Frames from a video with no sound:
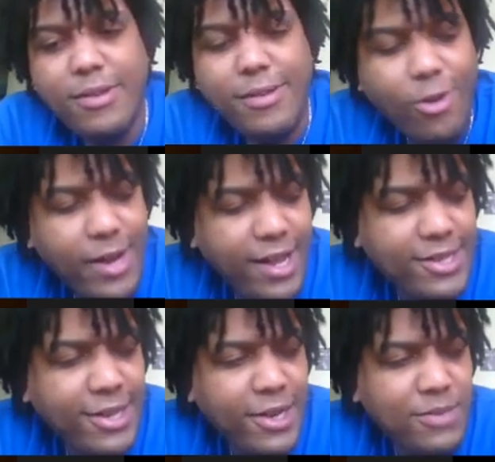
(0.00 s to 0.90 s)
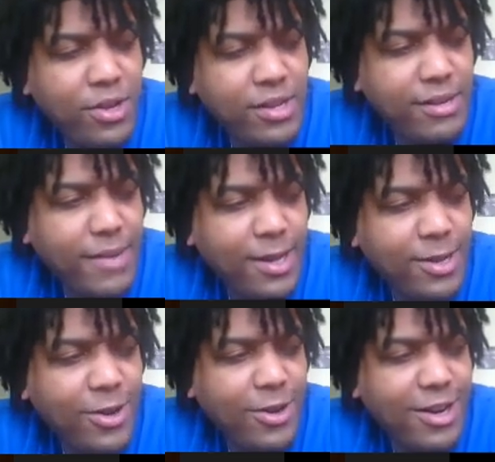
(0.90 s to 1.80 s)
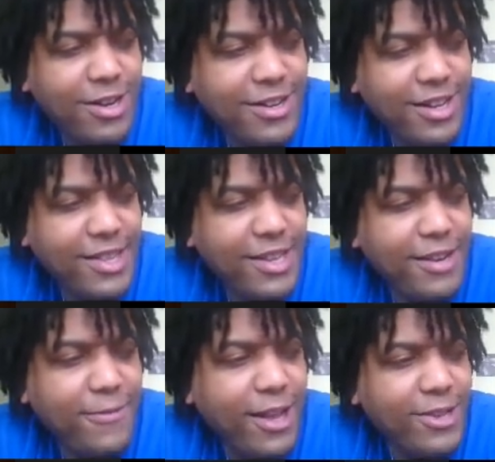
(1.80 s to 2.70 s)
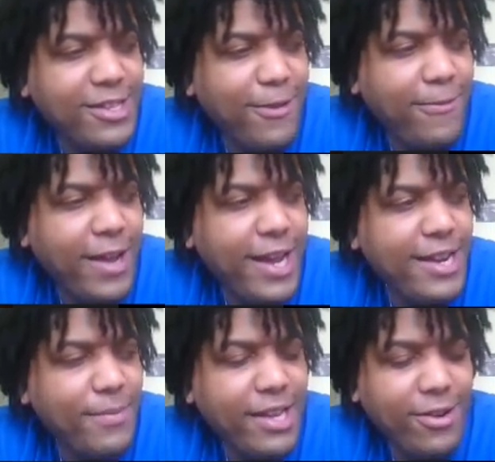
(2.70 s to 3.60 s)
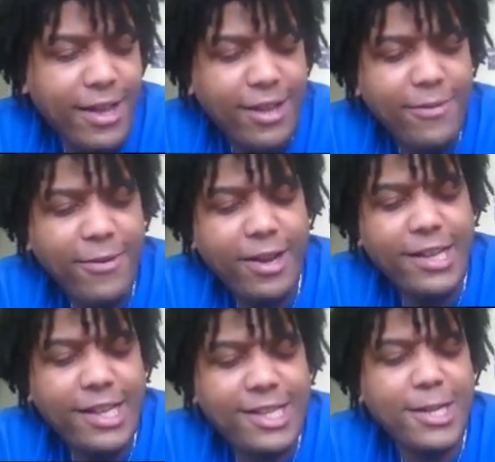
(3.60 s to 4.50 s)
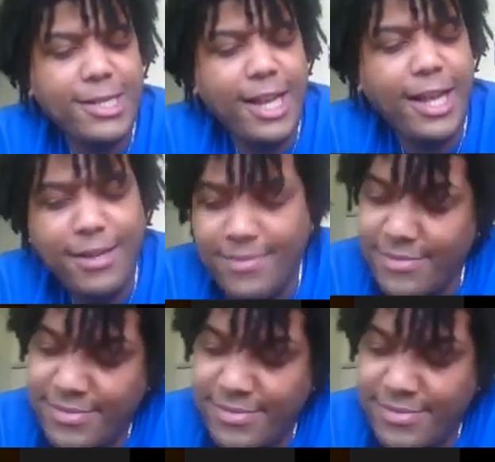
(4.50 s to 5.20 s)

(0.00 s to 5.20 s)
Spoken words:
Go downstairs, put it in my car, and then if y'all still fighting, I'm gonna get on the elevator and get to the top.